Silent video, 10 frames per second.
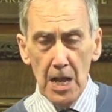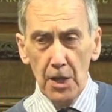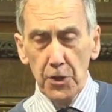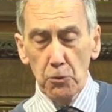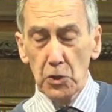
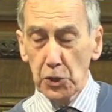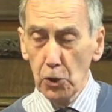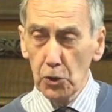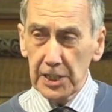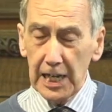that was
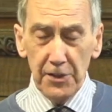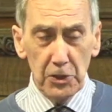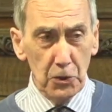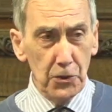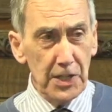altogether
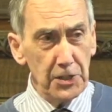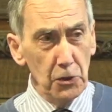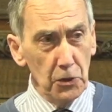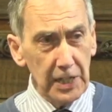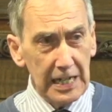glorious and
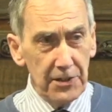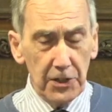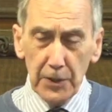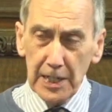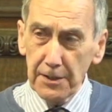altogether great,